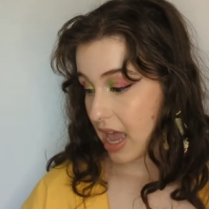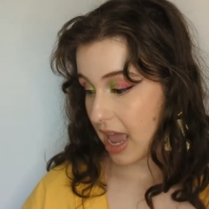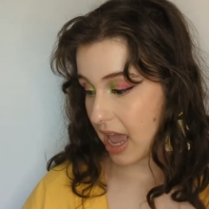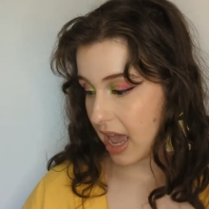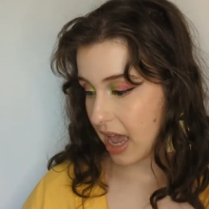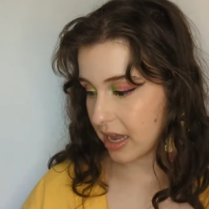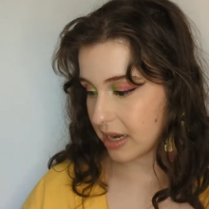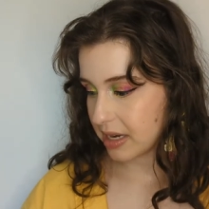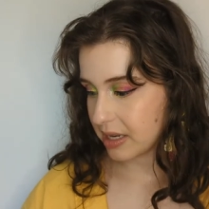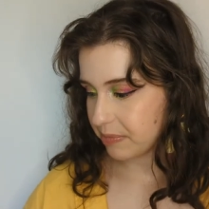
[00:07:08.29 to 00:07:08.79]

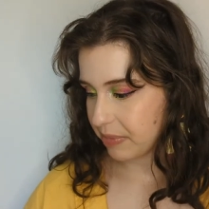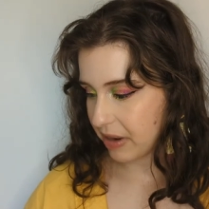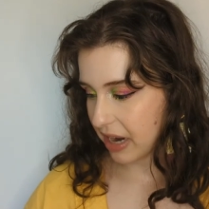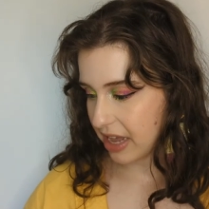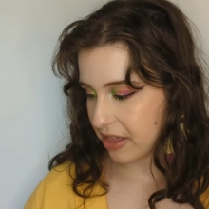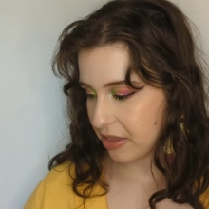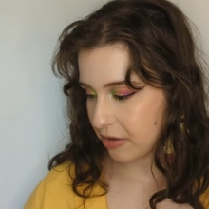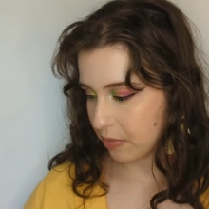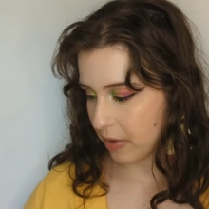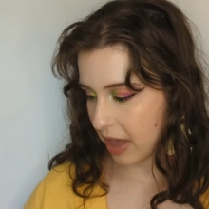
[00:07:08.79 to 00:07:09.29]
And
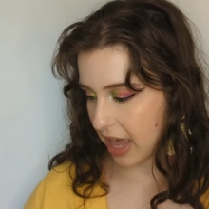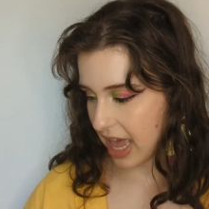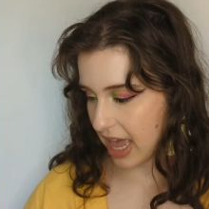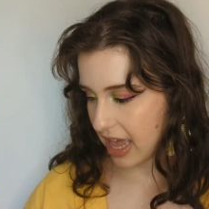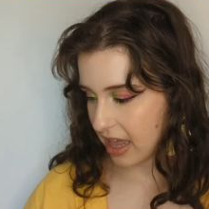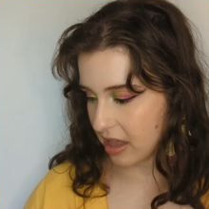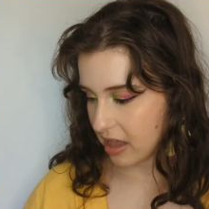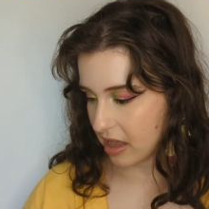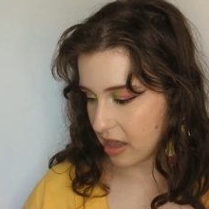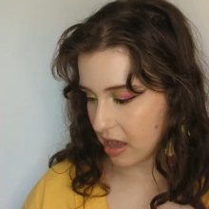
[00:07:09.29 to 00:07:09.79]
by the
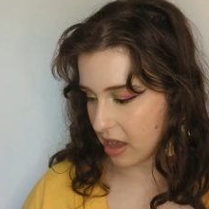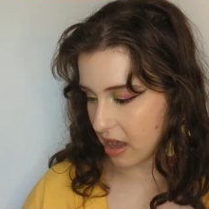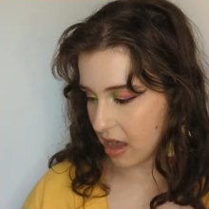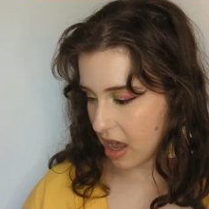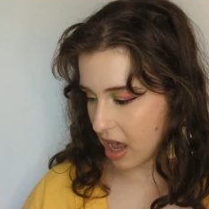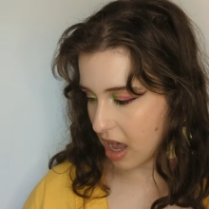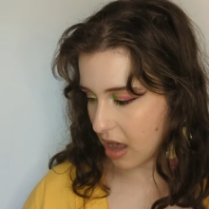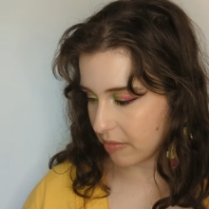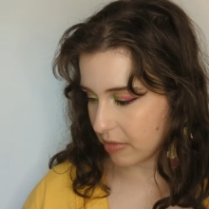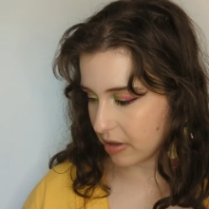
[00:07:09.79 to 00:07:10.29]
way,
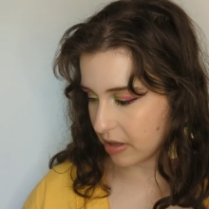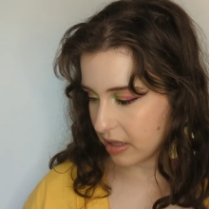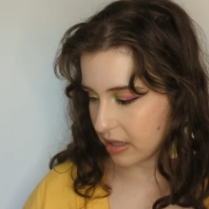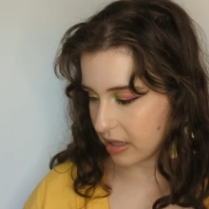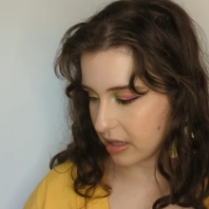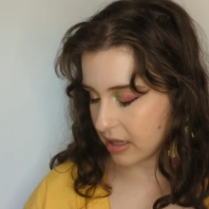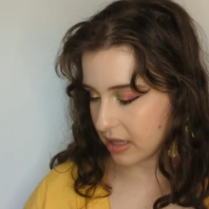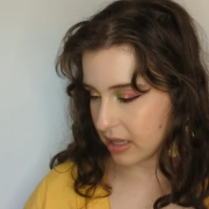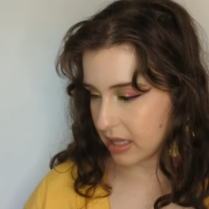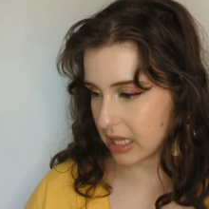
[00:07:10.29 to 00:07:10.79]
um,
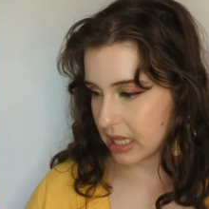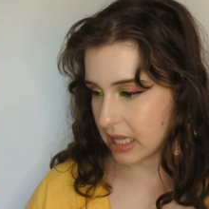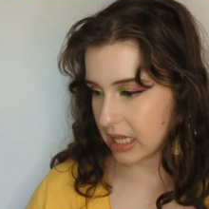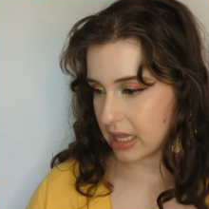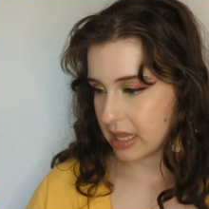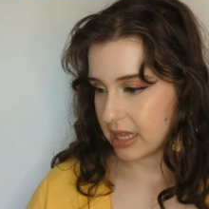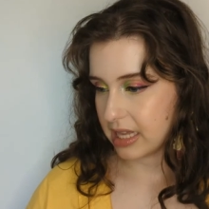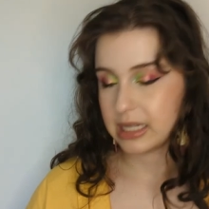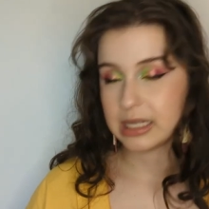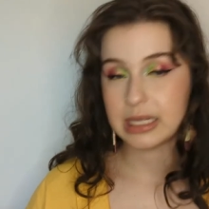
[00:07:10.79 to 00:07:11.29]

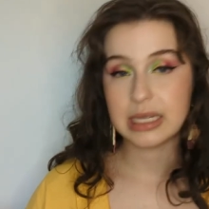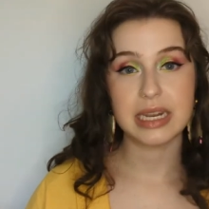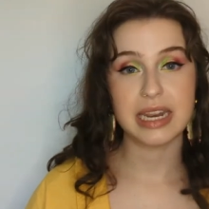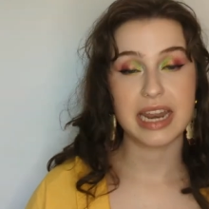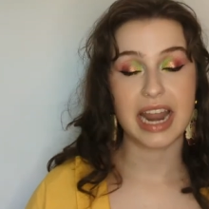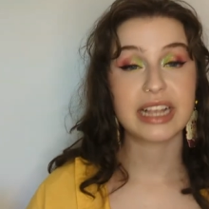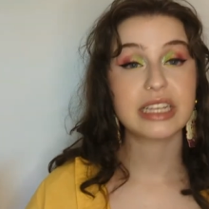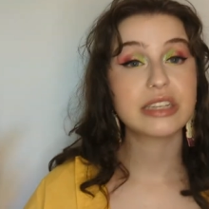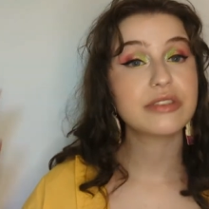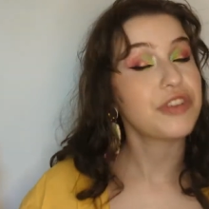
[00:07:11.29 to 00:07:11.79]
this
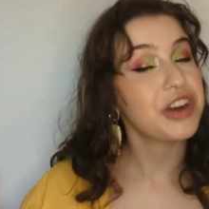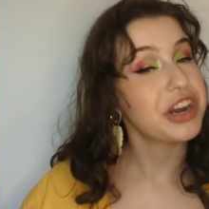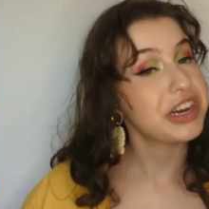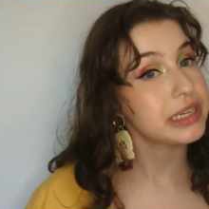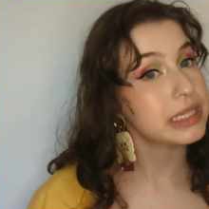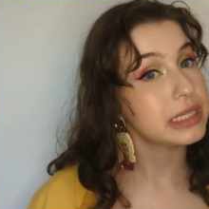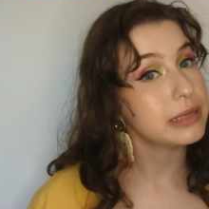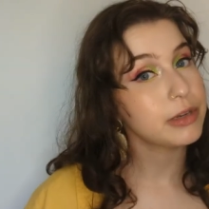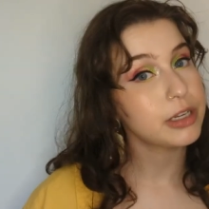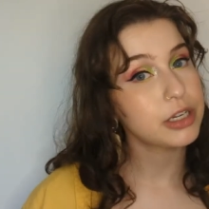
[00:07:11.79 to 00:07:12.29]
next
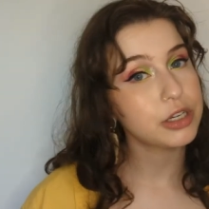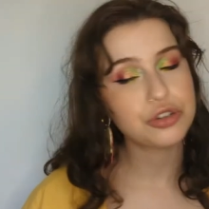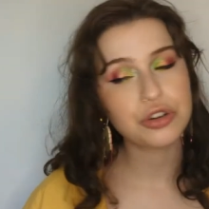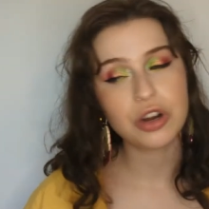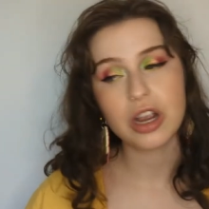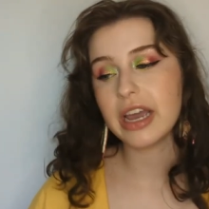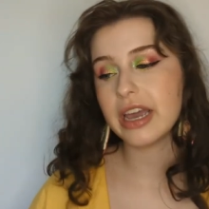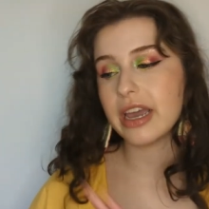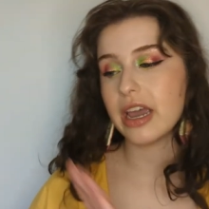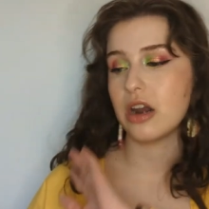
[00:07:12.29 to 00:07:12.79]
fragrance I'm going to
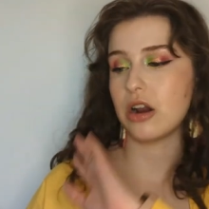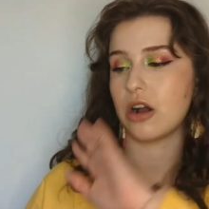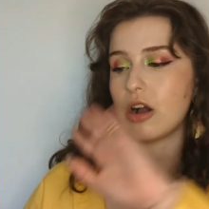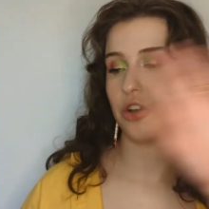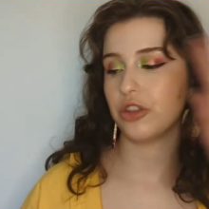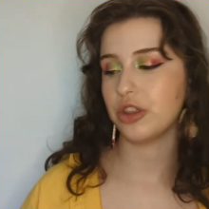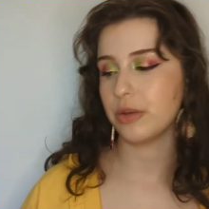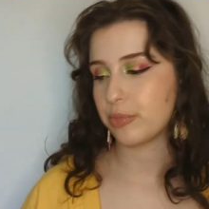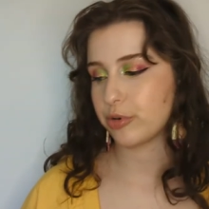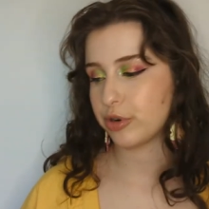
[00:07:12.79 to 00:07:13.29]
try and
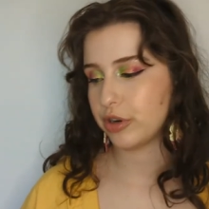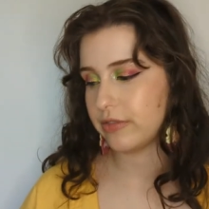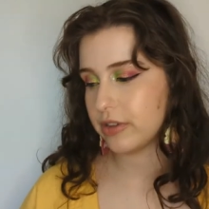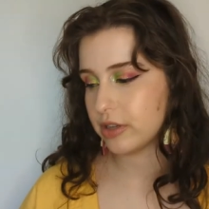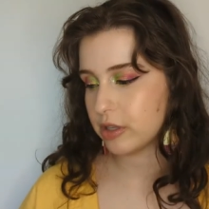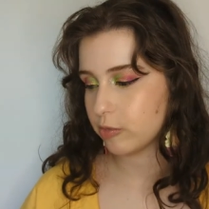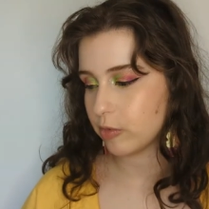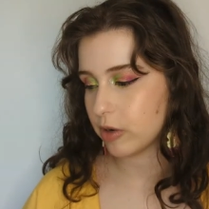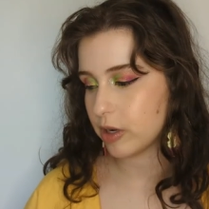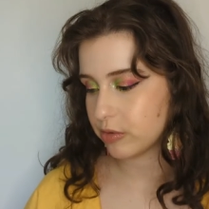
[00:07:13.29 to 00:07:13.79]
all the
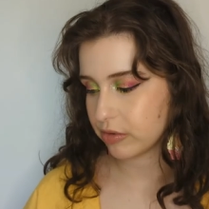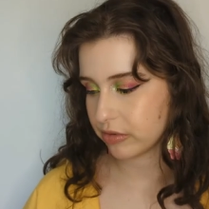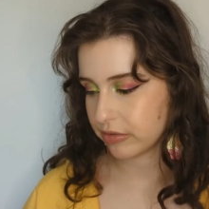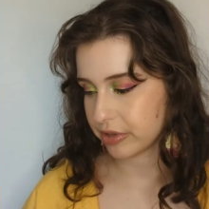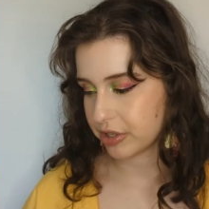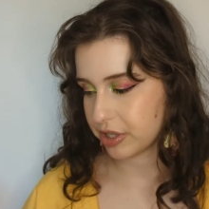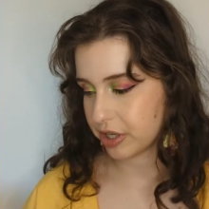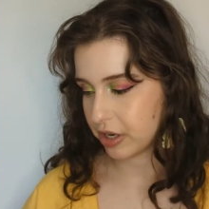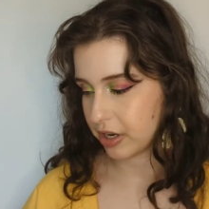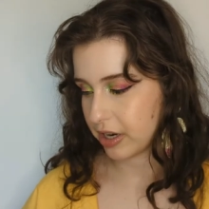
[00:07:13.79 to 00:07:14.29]
previous ones were
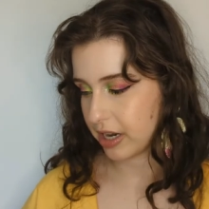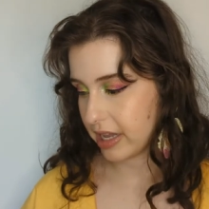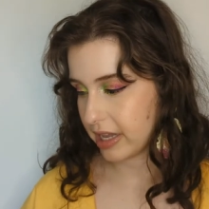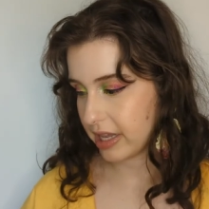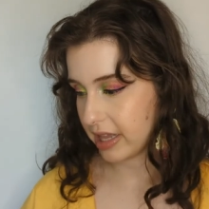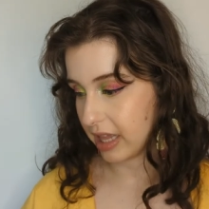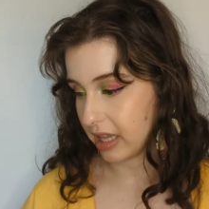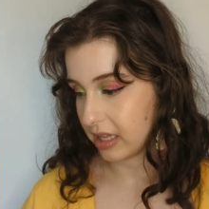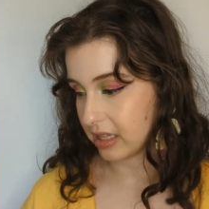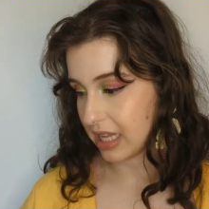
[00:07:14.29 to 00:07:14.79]

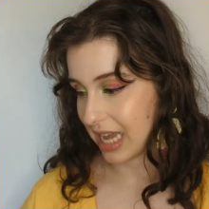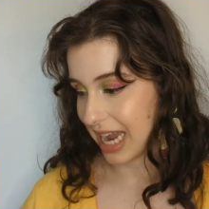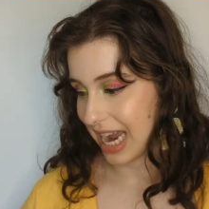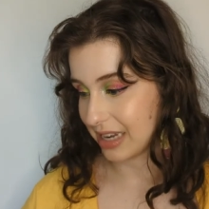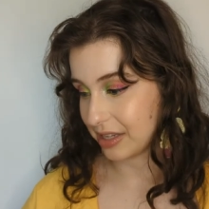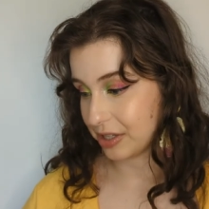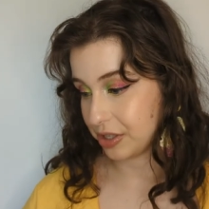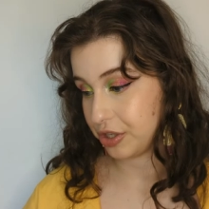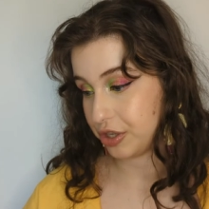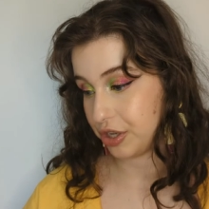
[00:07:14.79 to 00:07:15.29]
returning. The
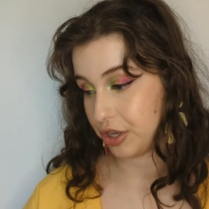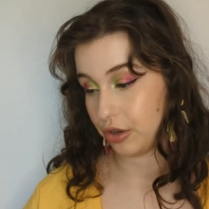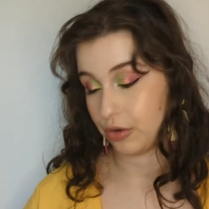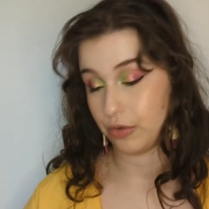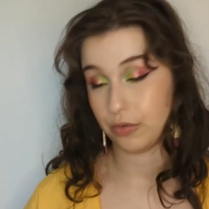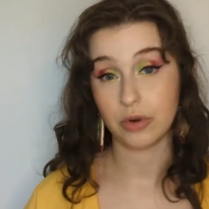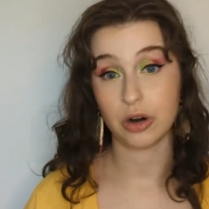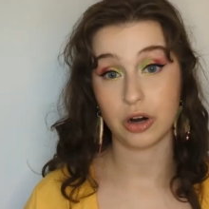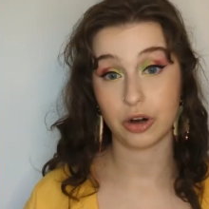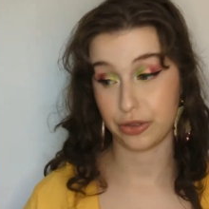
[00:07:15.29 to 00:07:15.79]
last
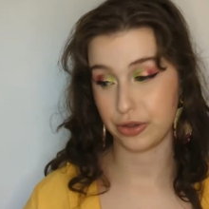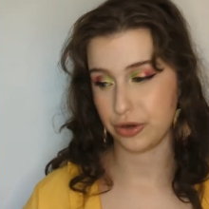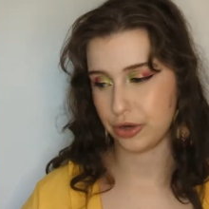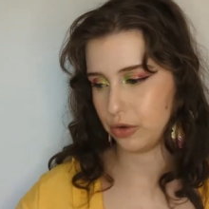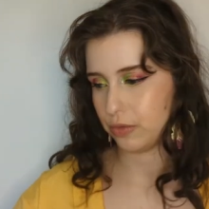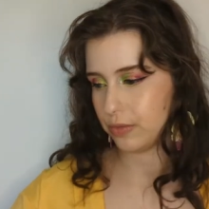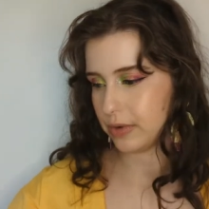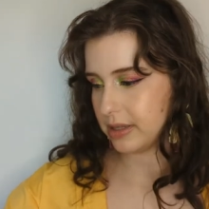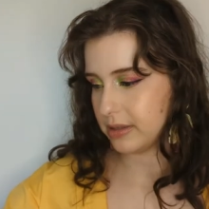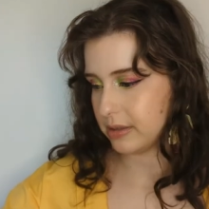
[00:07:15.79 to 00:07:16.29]
two are the
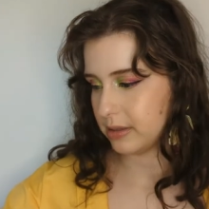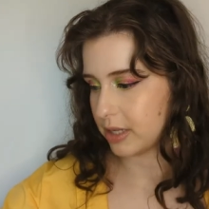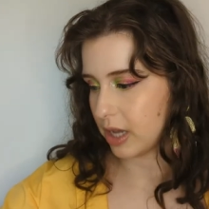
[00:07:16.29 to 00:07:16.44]
new ones.